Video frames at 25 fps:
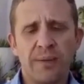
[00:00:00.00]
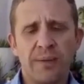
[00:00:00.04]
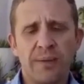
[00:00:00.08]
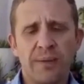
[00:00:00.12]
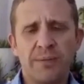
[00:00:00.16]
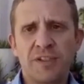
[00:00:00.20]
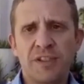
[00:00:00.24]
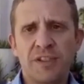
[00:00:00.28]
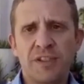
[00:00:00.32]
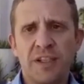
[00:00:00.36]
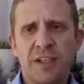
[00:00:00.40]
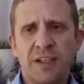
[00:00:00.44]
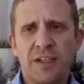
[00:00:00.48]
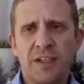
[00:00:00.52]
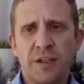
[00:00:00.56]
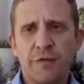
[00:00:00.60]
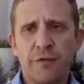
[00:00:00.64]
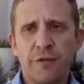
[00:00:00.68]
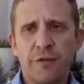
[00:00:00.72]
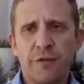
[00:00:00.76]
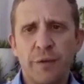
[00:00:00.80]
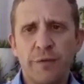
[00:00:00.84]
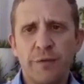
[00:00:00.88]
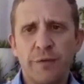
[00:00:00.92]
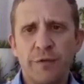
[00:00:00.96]
I'm just going to
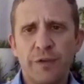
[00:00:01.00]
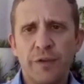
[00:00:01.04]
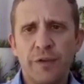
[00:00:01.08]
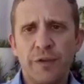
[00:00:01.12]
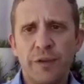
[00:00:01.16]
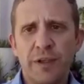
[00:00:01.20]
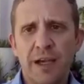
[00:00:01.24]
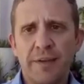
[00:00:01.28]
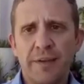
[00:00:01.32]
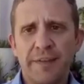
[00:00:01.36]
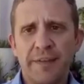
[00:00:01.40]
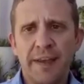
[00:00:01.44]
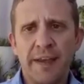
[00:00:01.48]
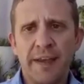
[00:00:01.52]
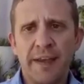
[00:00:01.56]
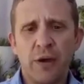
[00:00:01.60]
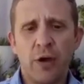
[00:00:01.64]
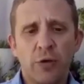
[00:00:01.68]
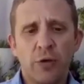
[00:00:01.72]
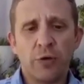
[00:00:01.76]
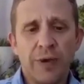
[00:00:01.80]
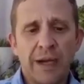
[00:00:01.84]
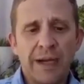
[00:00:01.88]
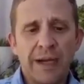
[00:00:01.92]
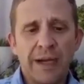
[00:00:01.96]
confirm for you now. They
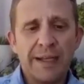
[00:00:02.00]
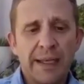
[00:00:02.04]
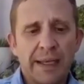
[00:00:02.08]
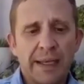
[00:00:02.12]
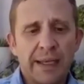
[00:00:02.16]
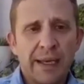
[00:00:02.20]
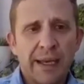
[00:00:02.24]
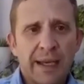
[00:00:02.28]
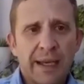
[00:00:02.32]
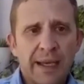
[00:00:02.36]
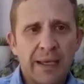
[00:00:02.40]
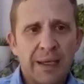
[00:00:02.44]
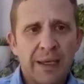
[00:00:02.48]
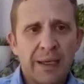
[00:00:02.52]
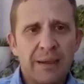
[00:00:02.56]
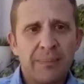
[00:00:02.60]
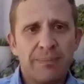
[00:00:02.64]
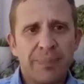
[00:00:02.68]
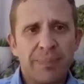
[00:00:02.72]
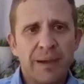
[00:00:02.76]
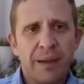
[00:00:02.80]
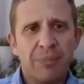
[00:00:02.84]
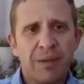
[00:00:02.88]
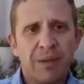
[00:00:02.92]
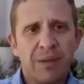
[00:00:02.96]
are running a
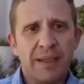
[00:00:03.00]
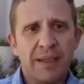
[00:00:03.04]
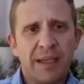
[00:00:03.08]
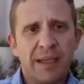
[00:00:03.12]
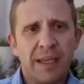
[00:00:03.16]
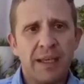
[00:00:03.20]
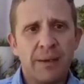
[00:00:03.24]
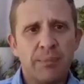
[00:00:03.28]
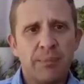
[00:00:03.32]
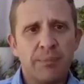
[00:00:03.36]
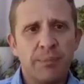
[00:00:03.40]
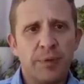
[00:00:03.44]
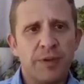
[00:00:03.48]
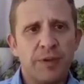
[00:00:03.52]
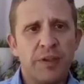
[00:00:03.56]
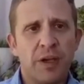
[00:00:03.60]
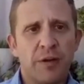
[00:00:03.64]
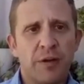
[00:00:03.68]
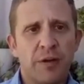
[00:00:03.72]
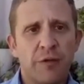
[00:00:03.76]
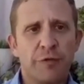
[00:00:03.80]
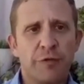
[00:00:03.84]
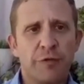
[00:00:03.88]
public input. Yeah,